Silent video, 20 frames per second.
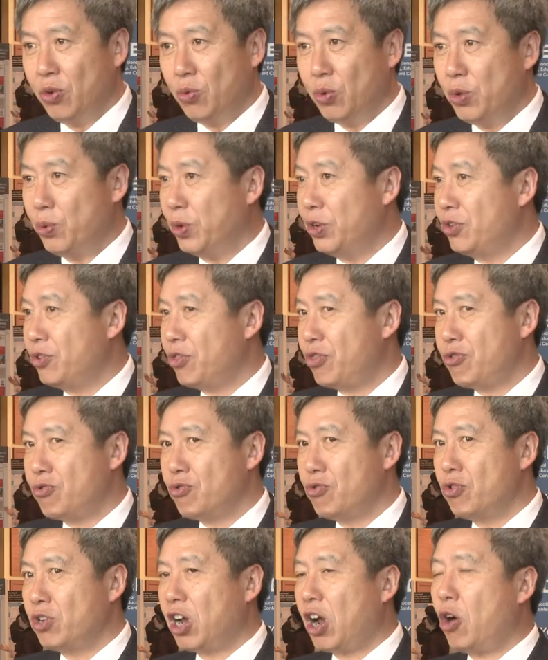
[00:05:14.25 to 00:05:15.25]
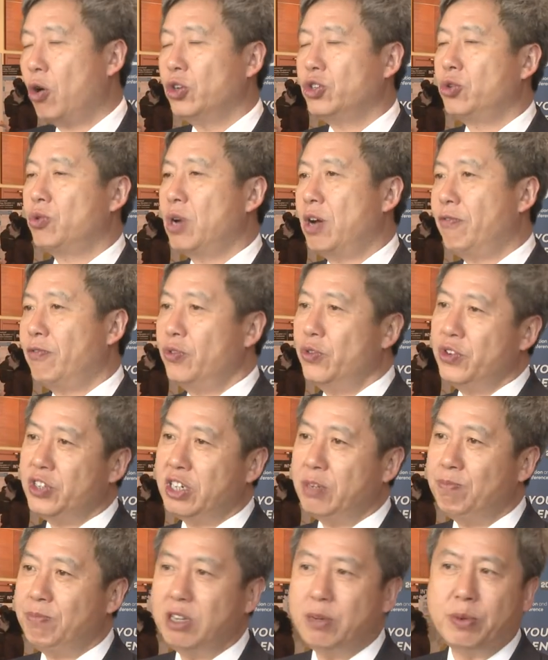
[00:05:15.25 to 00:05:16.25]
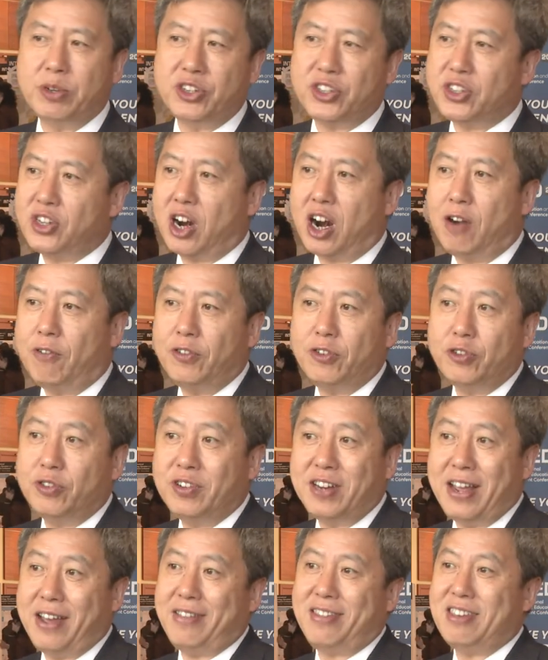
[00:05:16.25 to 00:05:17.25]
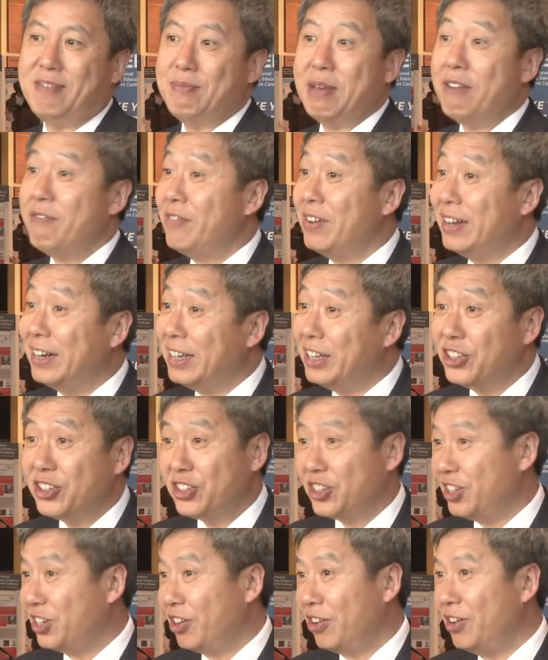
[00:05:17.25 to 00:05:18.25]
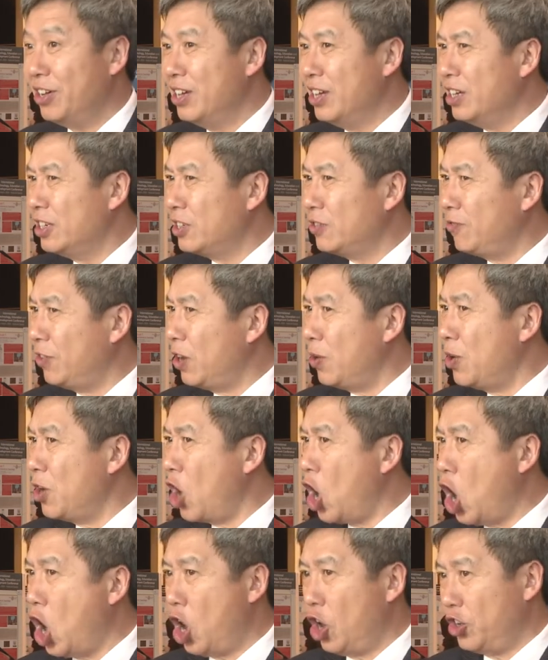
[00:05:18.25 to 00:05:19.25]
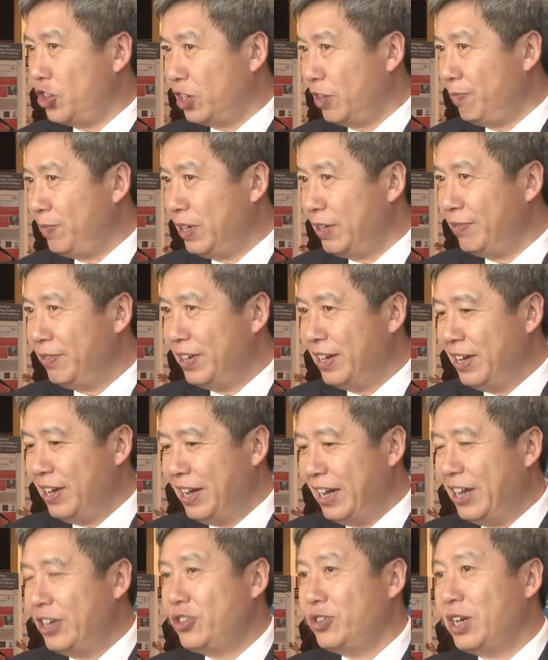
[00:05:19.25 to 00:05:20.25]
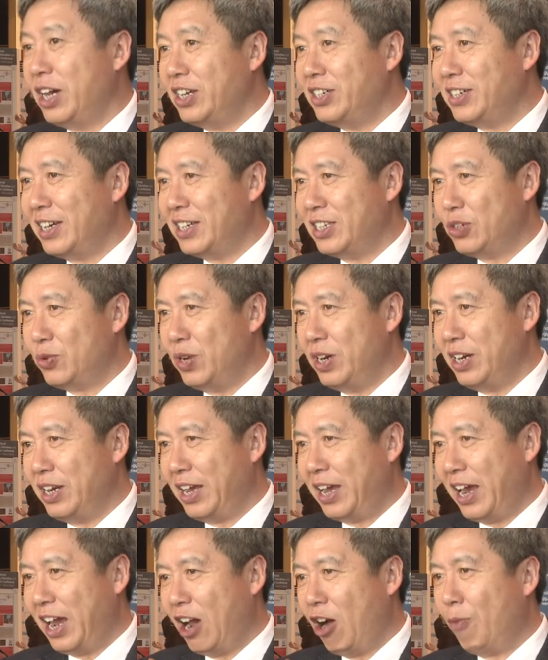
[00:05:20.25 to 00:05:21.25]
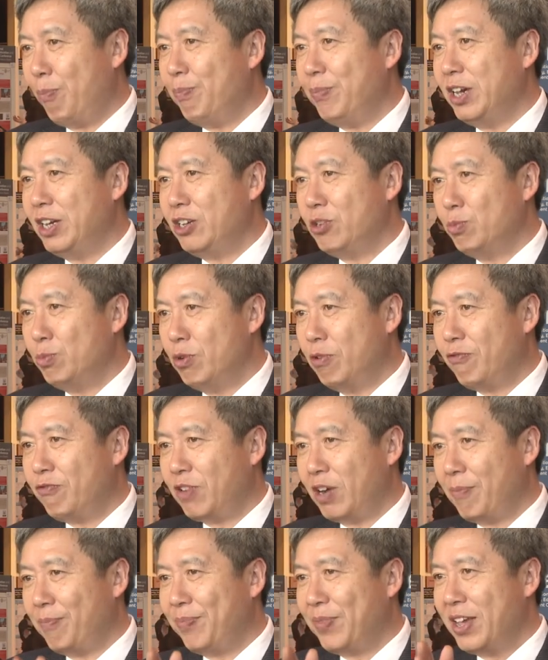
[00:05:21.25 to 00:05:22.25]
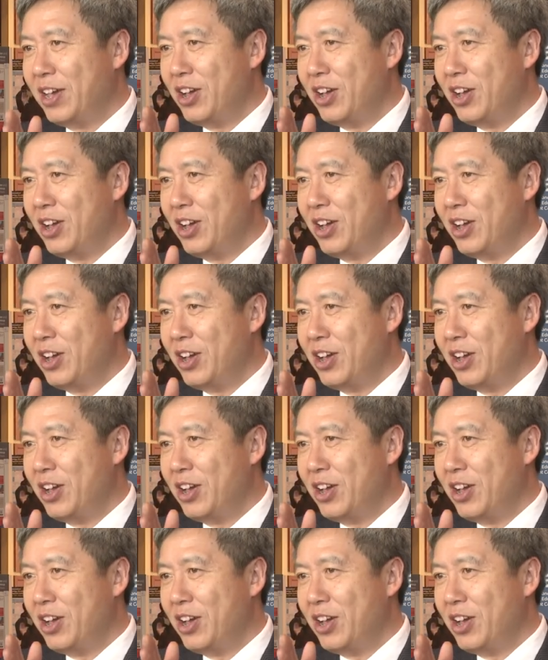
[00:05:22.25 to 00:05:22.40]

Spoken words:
We went through cultural revolution. People starved to death in my village. You know, it's very hard. So I've been, education has really helped me to move from